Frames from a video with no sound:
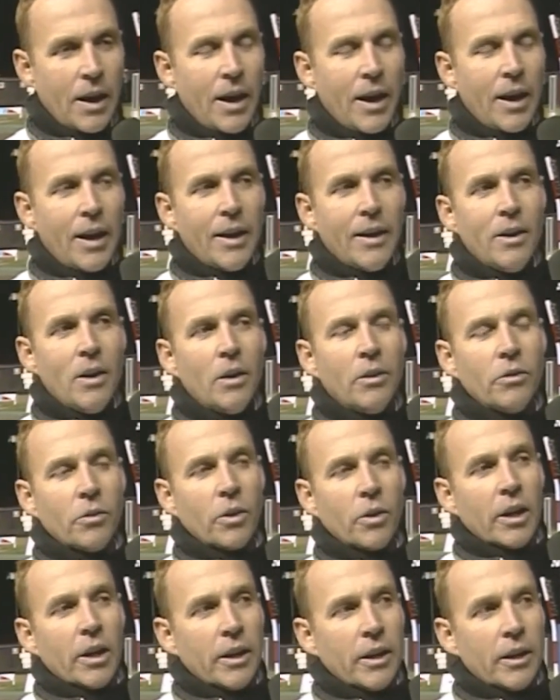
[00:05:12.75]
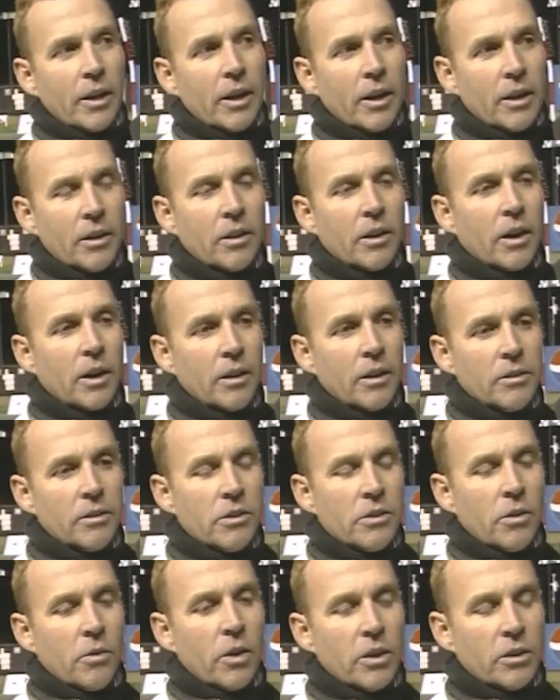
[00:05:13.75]
Eh, not really. I, I,
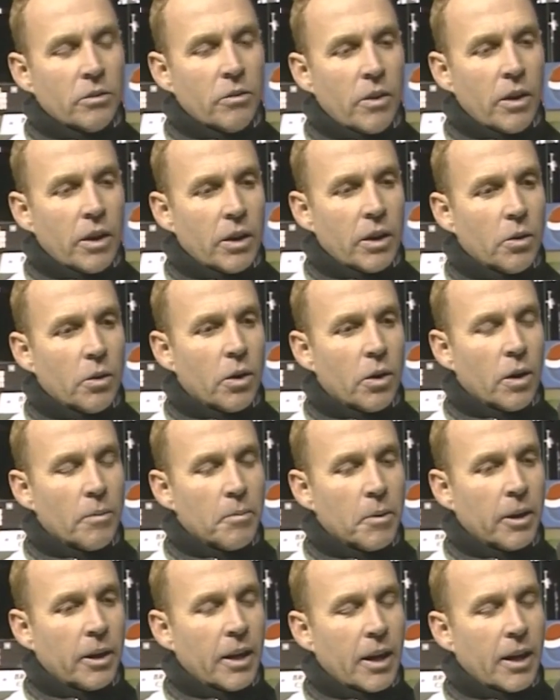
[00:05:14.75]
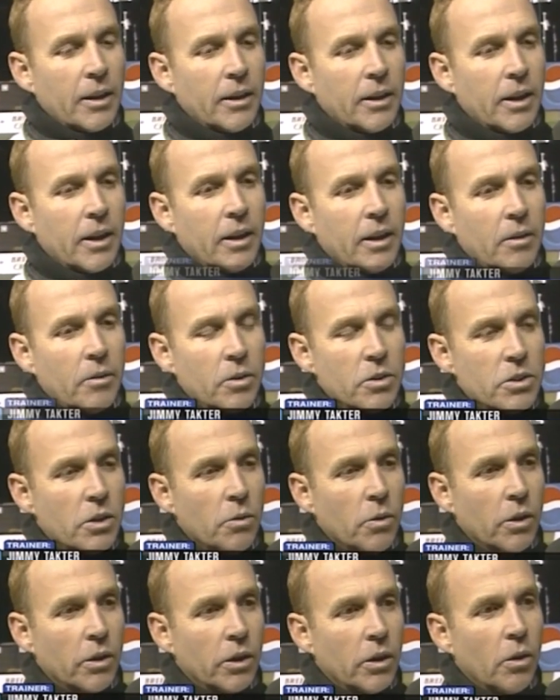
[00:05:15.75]
she raced very good up in Canada when she
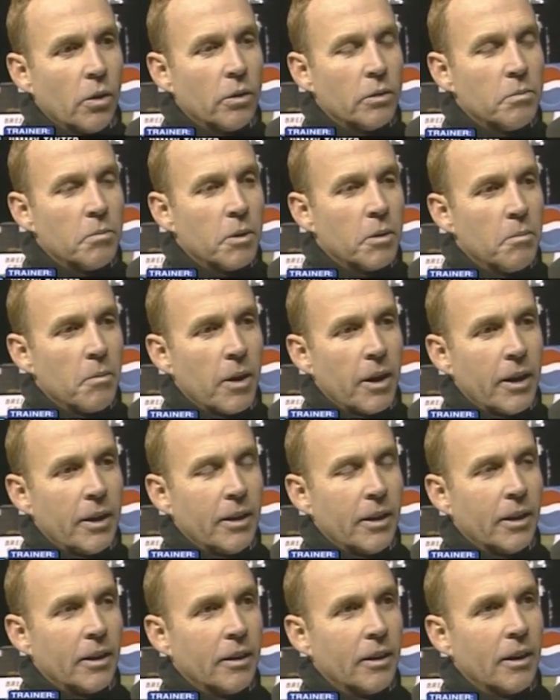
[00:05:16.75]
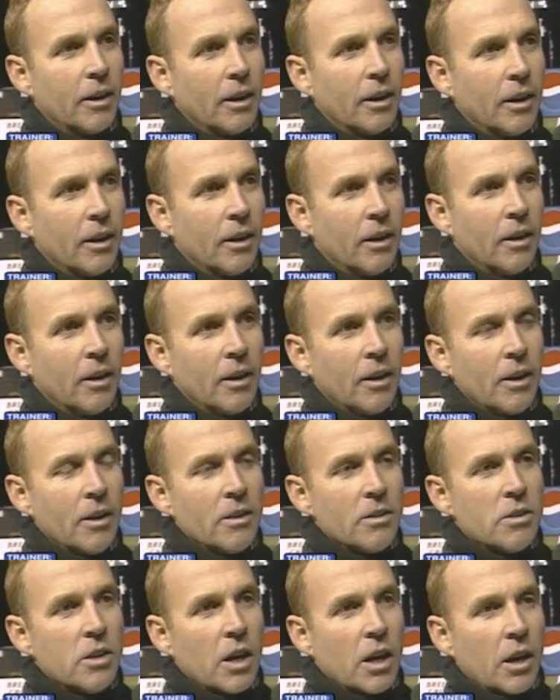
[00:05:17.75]
won the Goldsmith Maid, and uh,
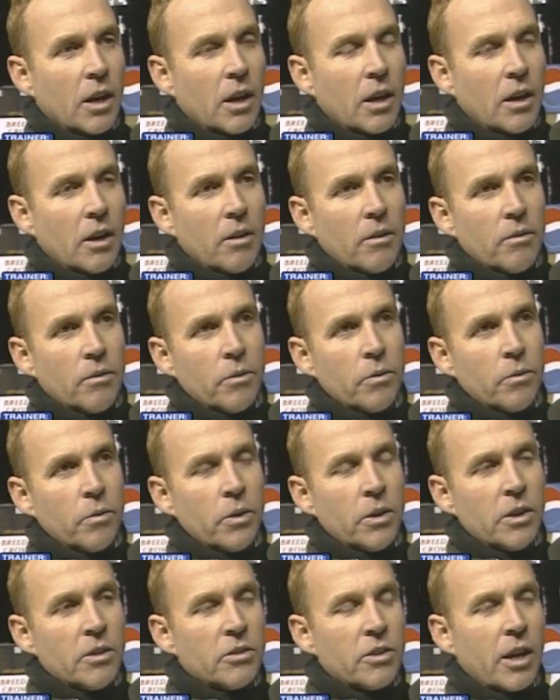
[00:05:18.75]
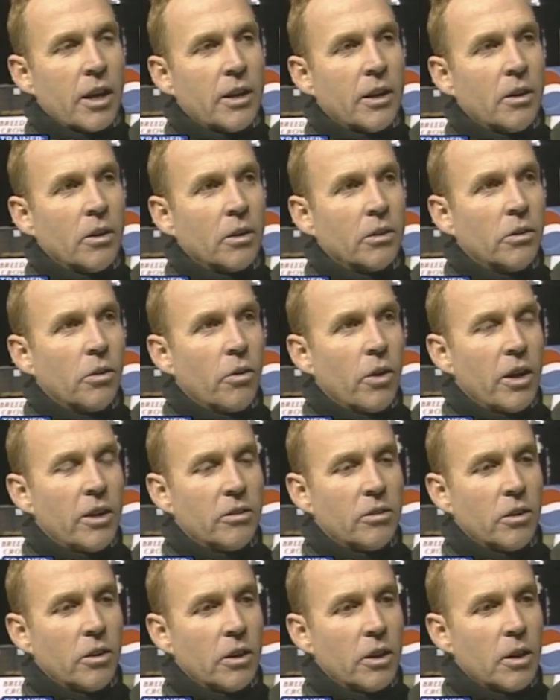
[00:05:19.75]
she had, we decided not to
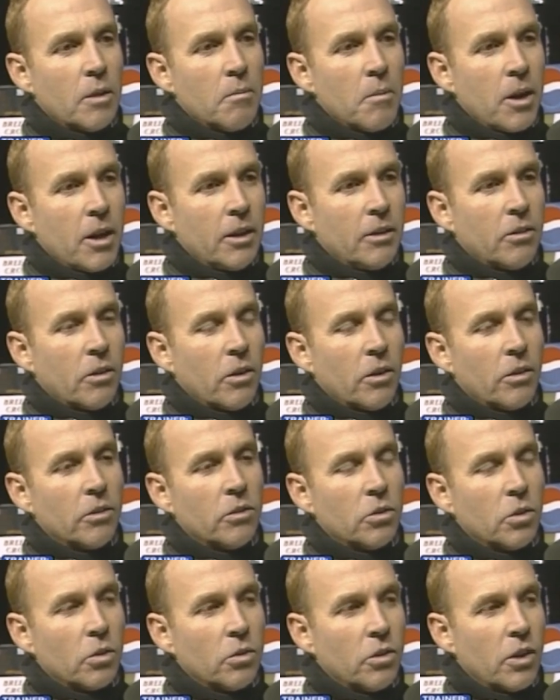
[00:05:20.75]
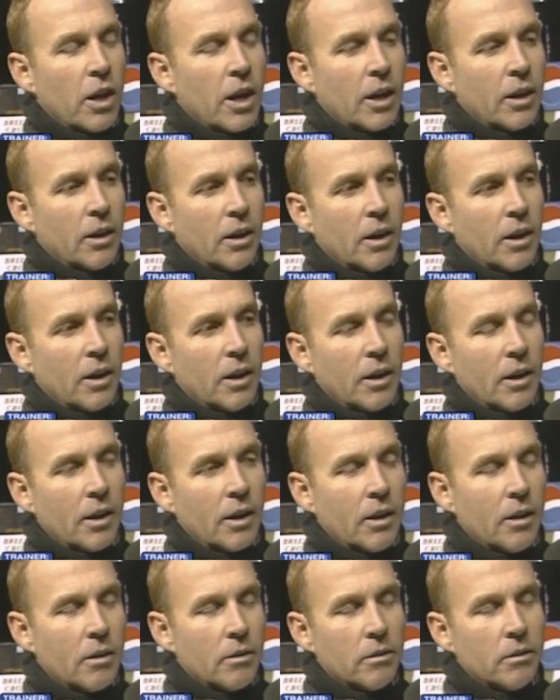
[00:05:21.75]
race her in the Matron, so she had
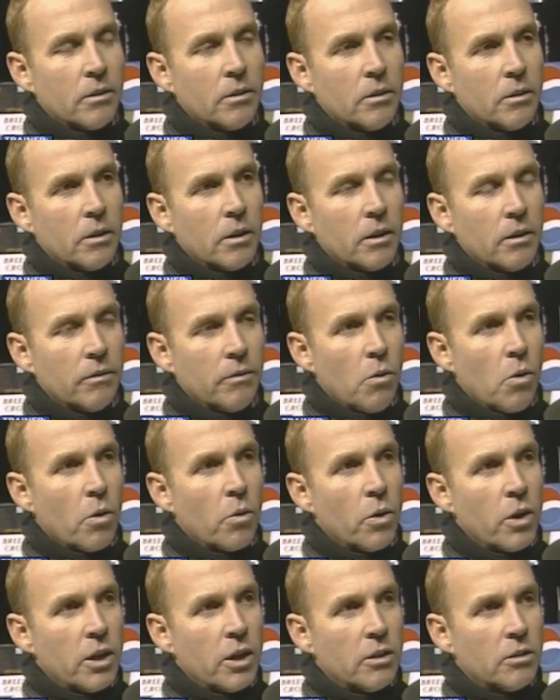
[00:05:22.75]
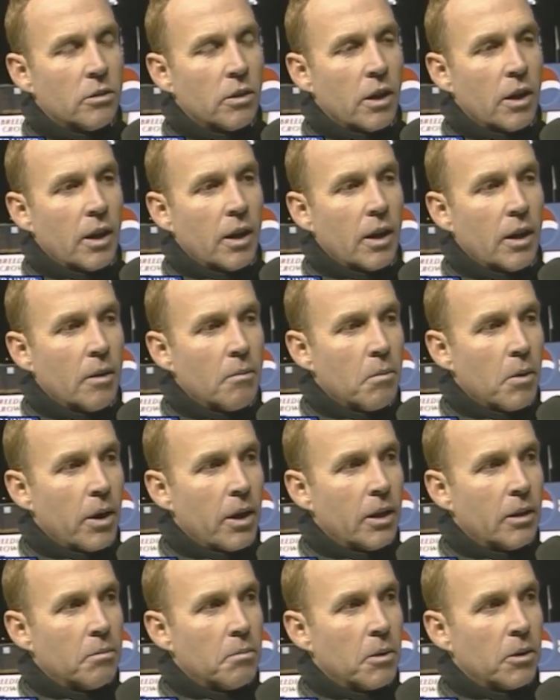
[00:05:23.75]
a uh, four weeks uh,
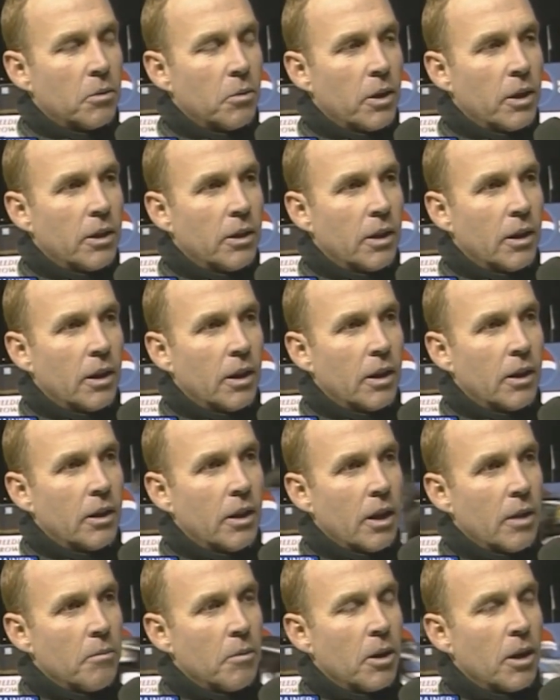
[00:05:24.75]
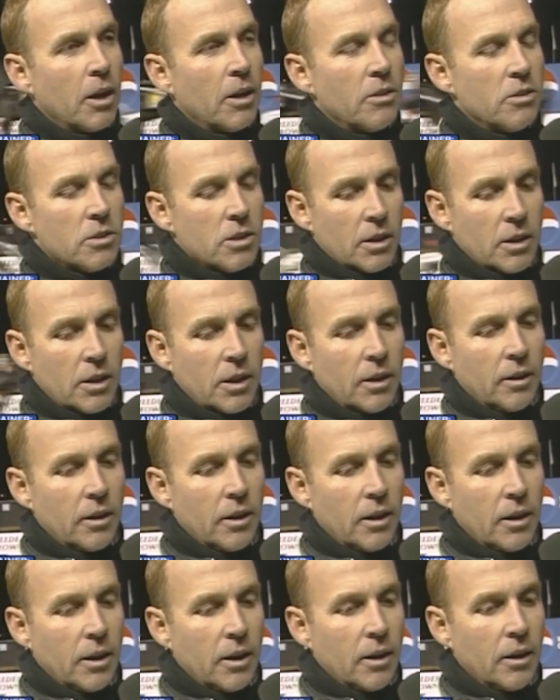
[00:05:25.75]
break between uh, the elimination
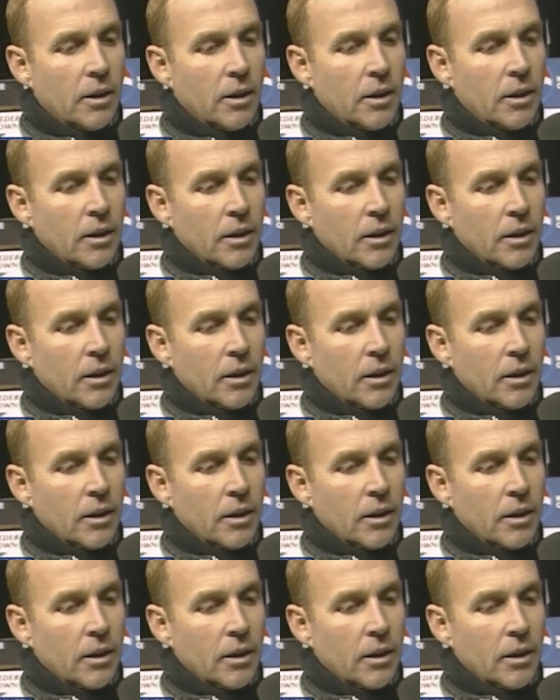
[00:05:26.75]
and uh,